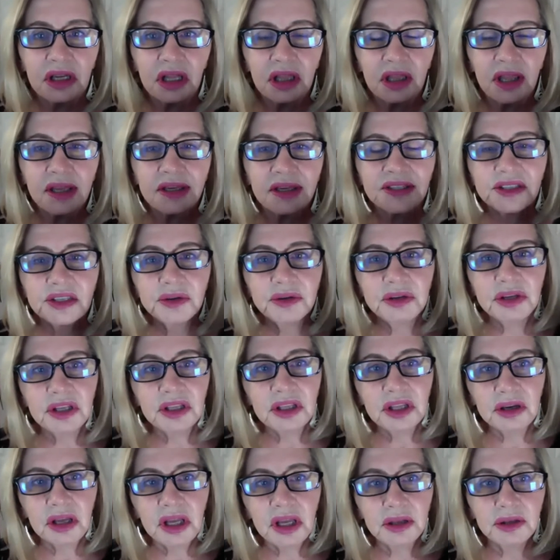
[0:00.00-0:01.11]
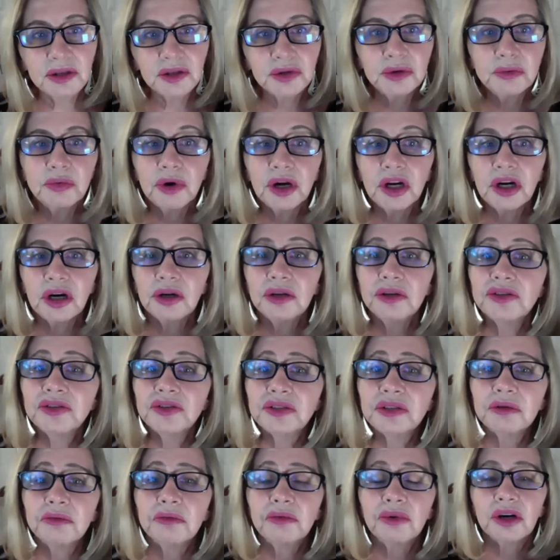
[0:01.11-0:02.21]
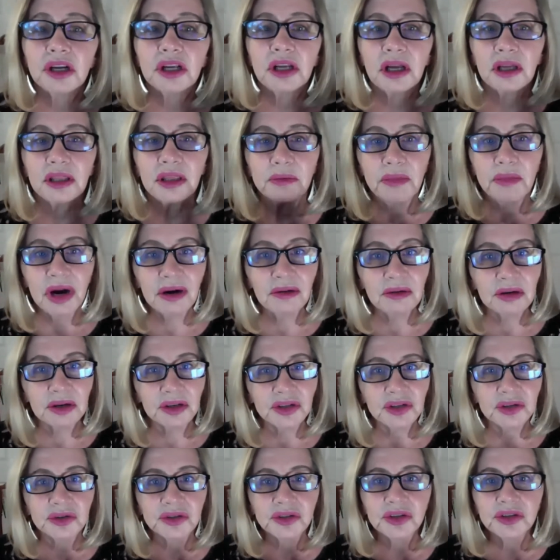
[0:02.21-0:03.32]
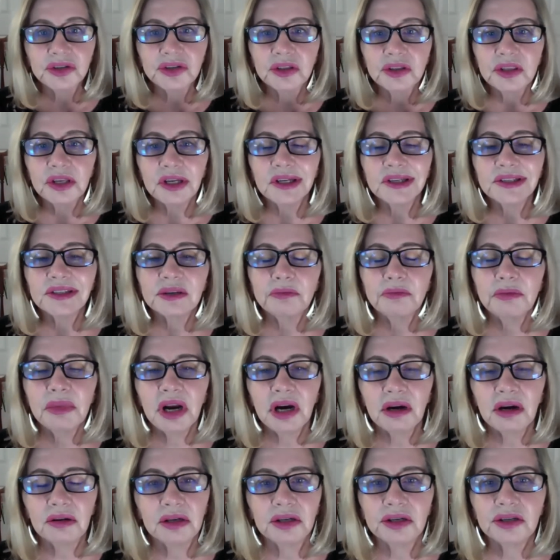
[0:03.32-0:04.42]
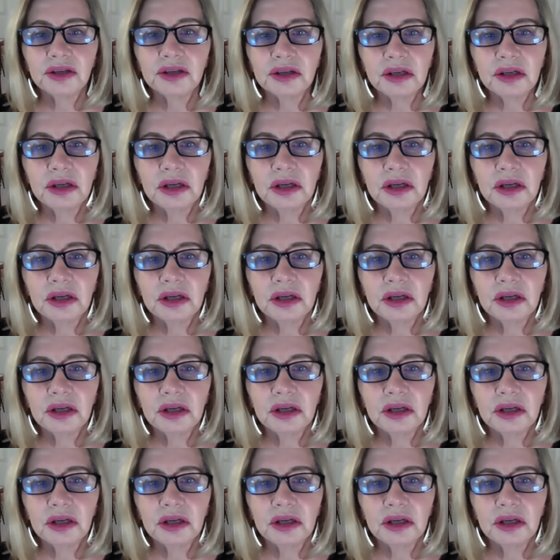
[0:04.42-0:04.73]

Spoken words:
Like, see, in 2.0, you're still working on the marriage. There's such a thing as a marriage.